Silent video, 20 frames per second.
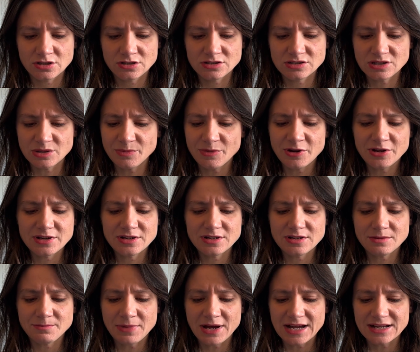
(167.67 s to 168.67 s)
Somewhere in
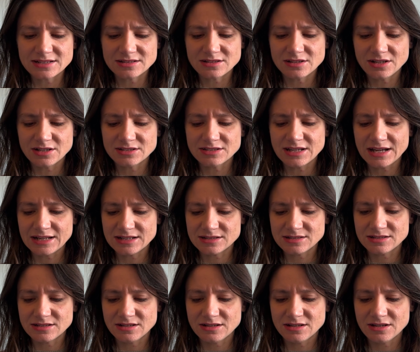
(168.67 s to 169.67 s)
the past lies the
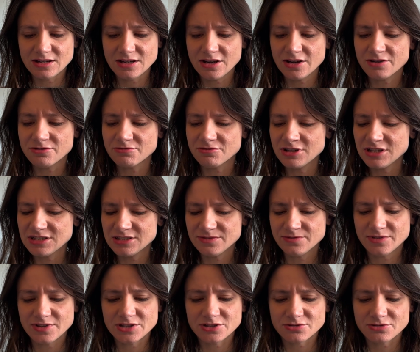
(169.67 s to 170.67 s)
answer, a reason
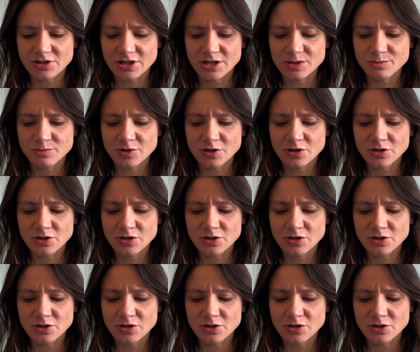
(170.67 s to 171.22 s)
for this crime,